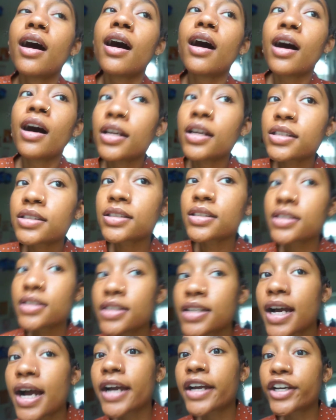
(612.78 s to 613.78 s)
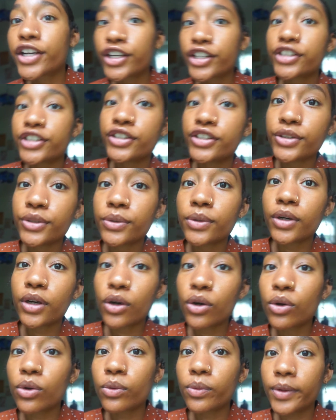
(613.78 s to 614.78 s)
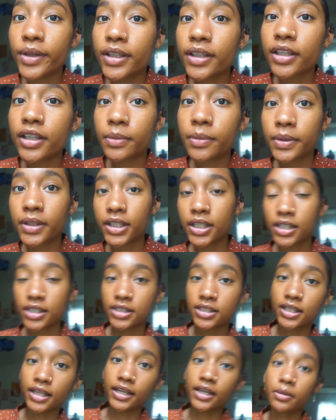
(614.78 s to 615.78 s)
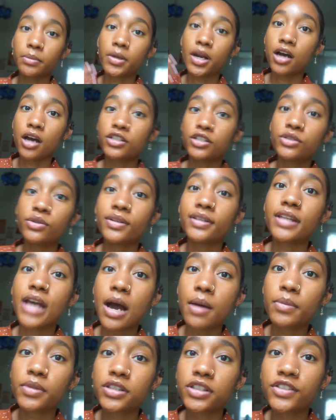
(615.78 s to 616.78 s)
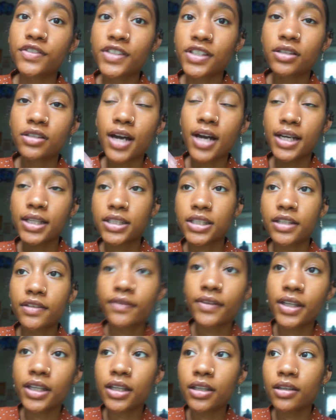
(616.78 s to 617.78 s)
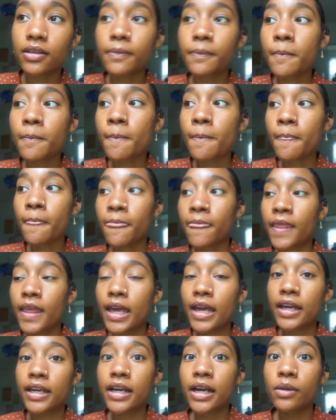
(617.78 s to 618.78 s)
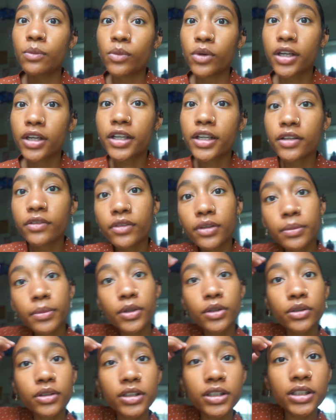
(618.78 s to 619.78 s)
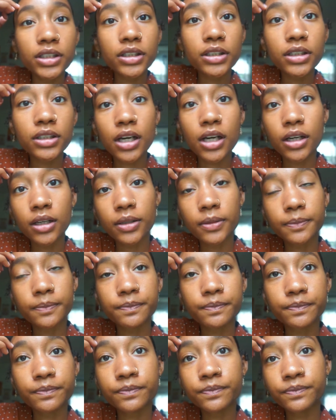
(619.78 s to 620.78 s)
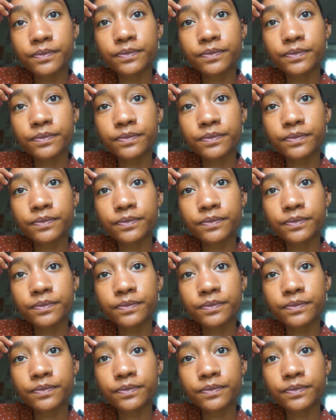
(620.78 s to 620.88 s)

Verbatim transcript: honestly, I could do a whole week because like I'm not doing that much physical activity and I'm working remotely. Um,